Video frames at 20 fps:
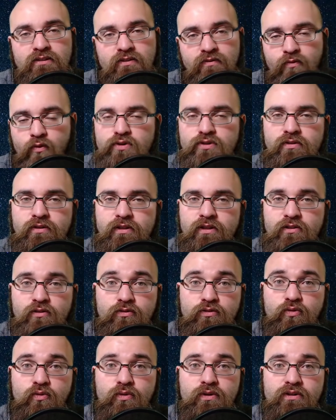Unfortunately,
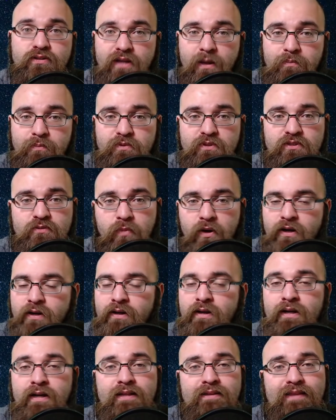threw two interceptions,
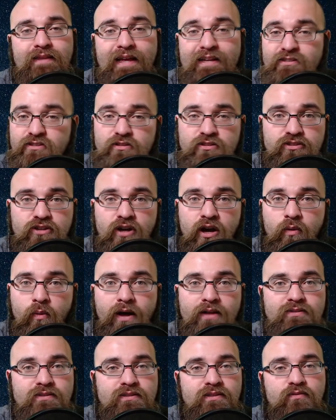but that's Deshaun
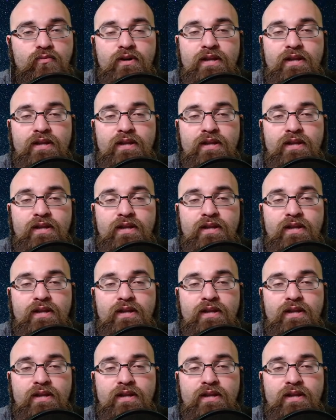Watson.